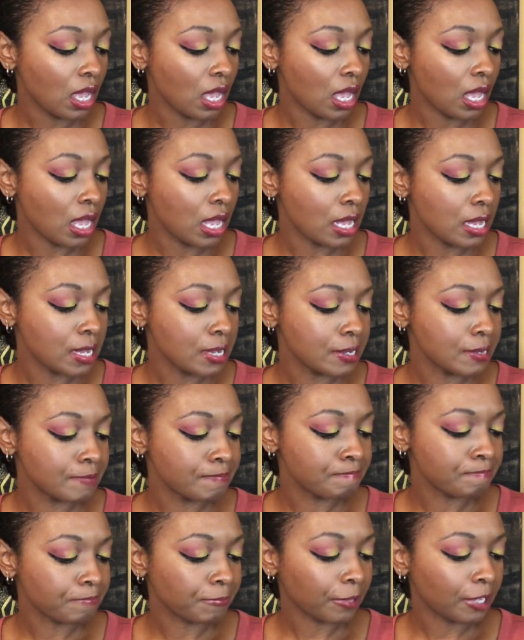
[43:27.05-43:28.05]

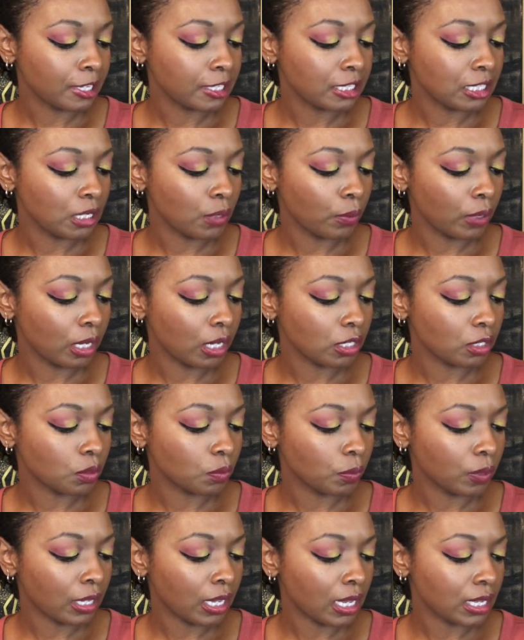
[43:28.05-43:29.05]
Let's see what else.
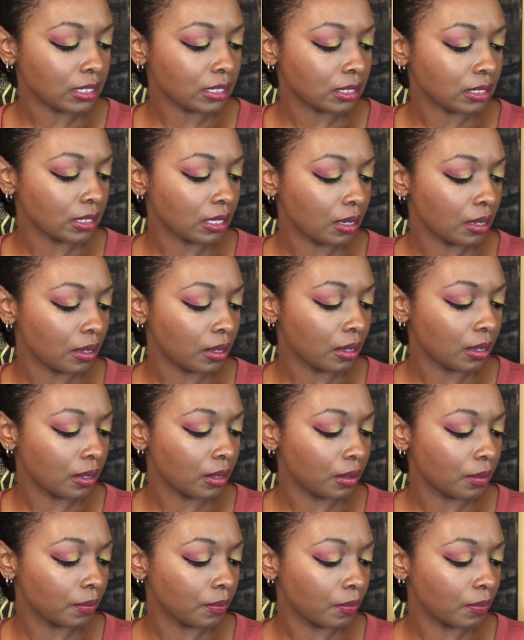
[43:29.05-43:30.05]
We got
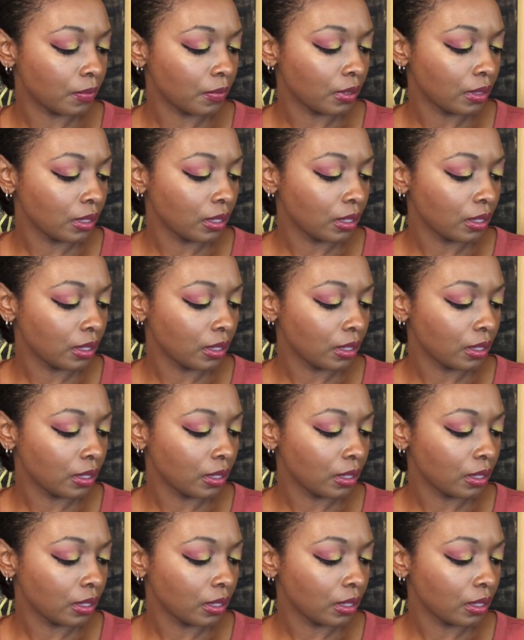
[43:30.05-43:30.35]
some